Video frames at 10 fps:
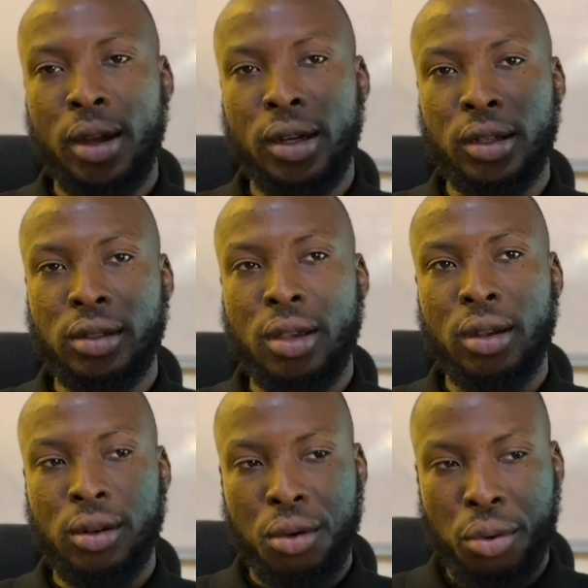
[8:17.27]
they
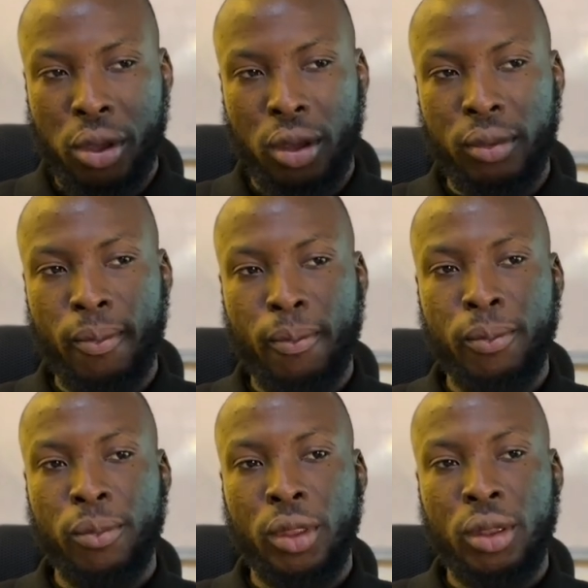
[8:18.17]
said, okay,
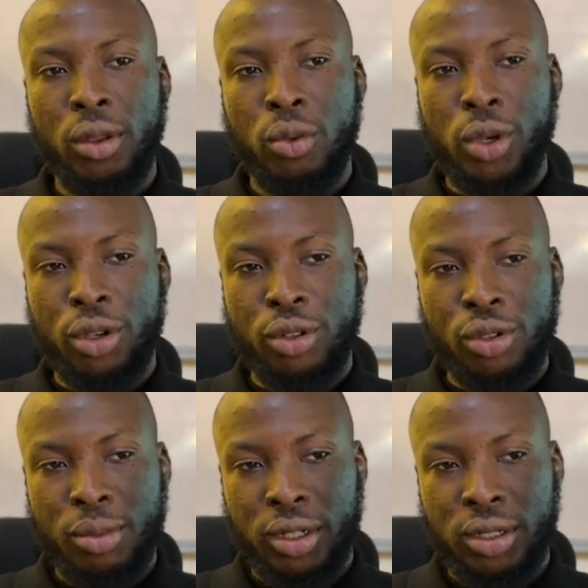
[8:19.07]
we're going
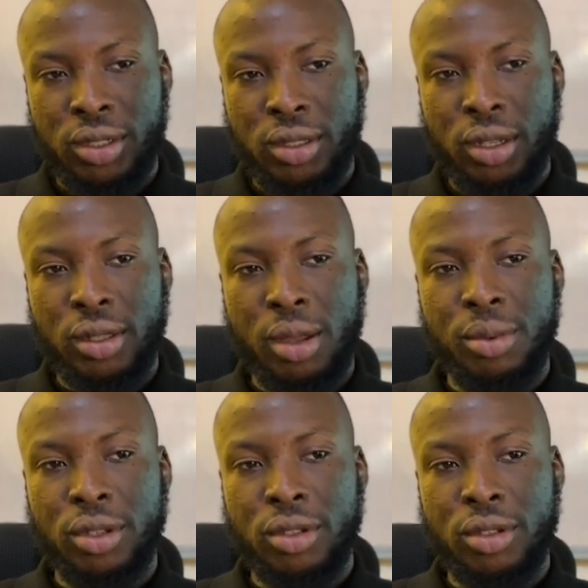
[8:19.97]
to make this
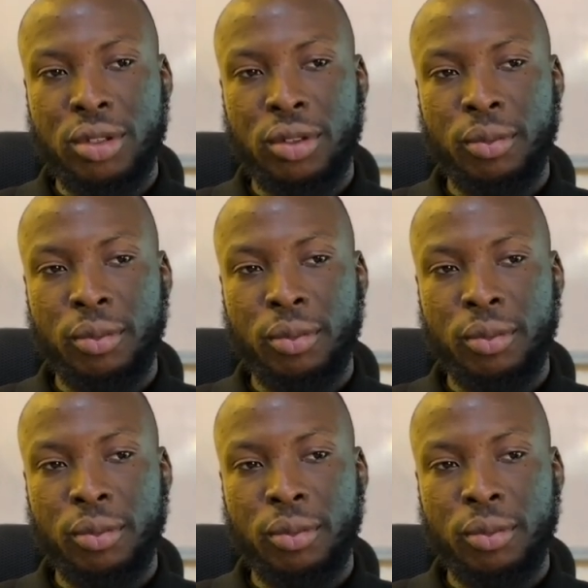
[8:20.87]
database